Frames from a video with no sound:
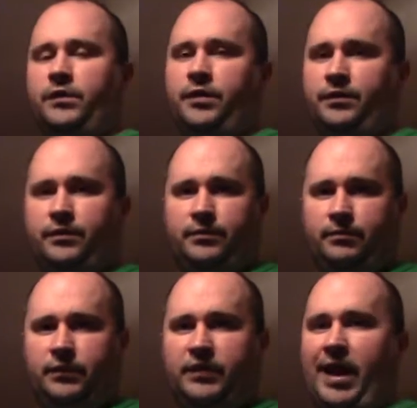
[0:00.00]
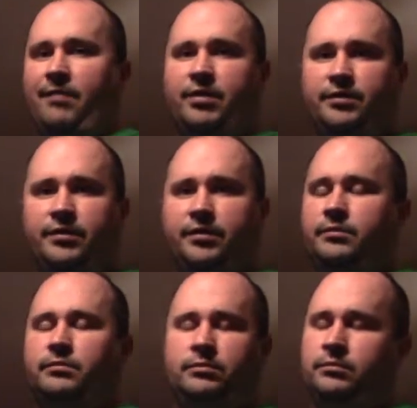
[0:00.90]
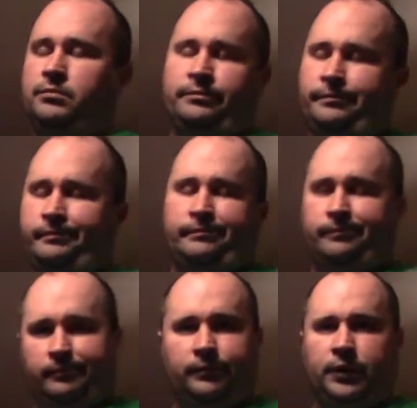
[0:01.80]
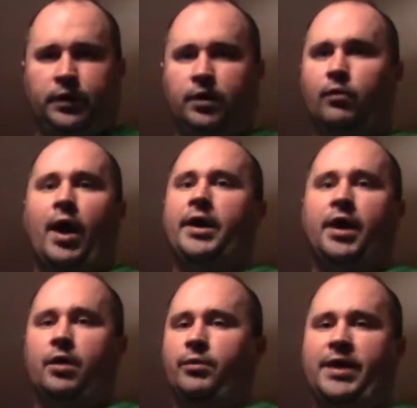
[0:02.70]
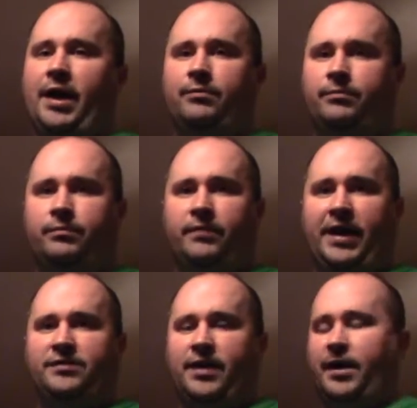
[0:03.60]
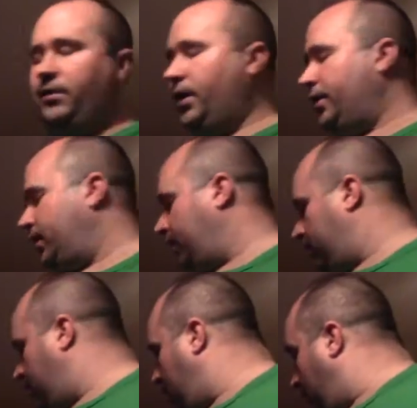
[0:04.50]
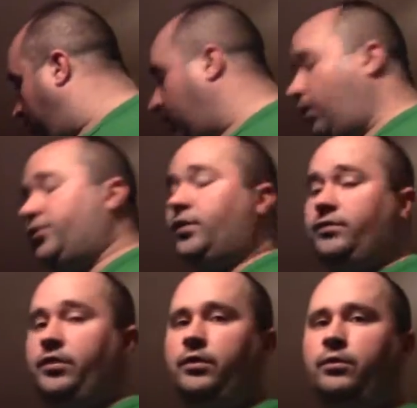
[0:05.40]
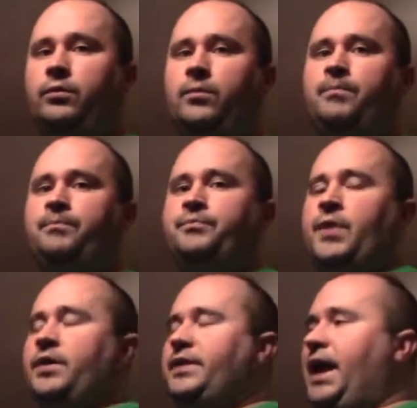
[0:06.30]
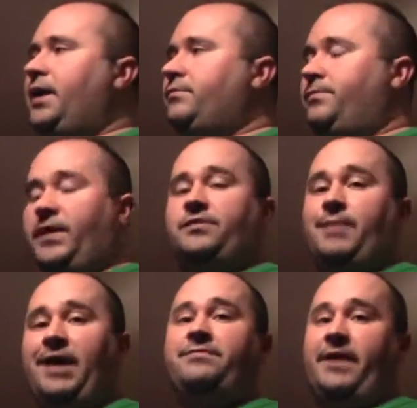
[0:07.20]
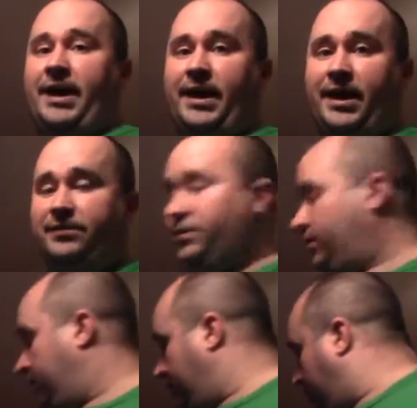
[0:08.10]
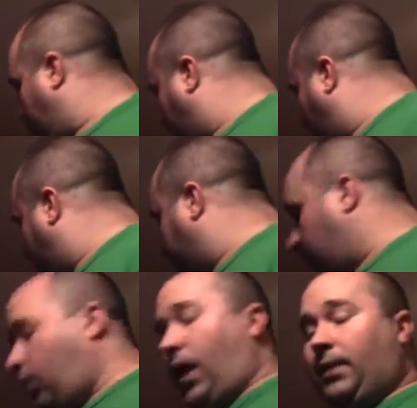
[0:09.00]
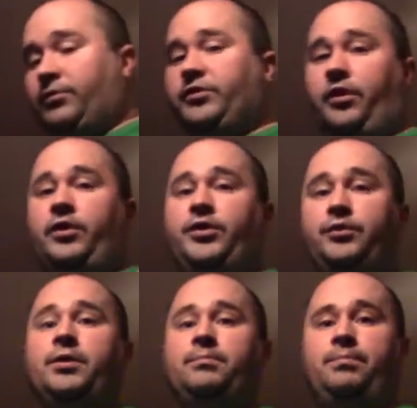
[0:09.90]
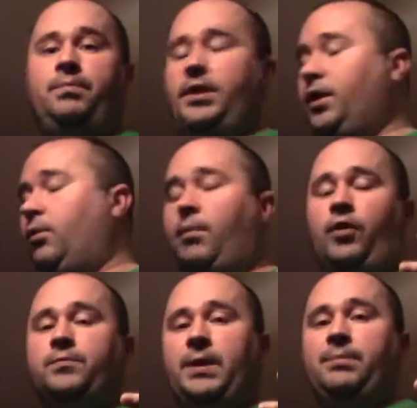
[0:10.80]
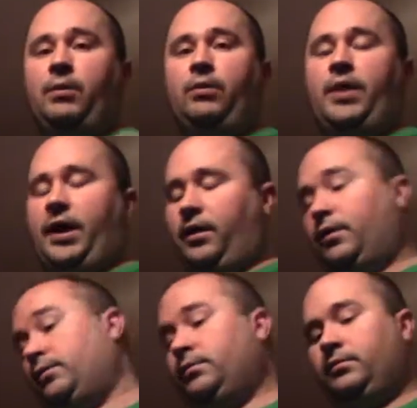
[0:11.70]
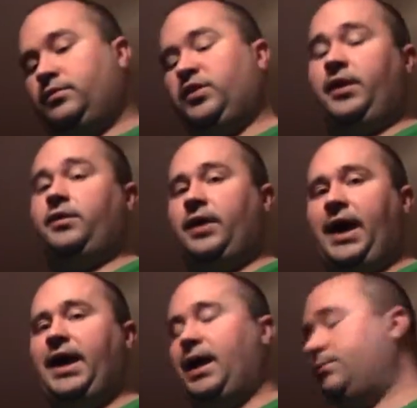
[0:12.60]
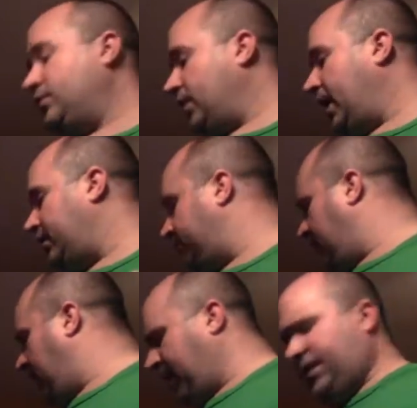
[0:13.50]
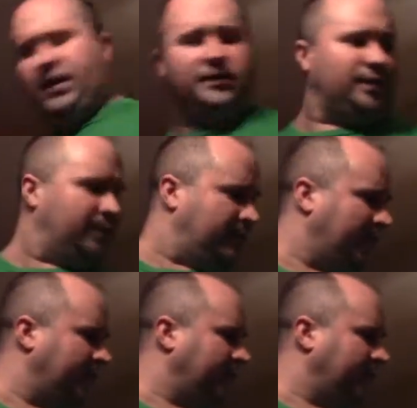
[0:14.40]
just savage and you're going to run a gun without vest on or anything. But also, too, that fits my fat ass. So I'm sure you can, most people that are skinnier than I am, I think it says on there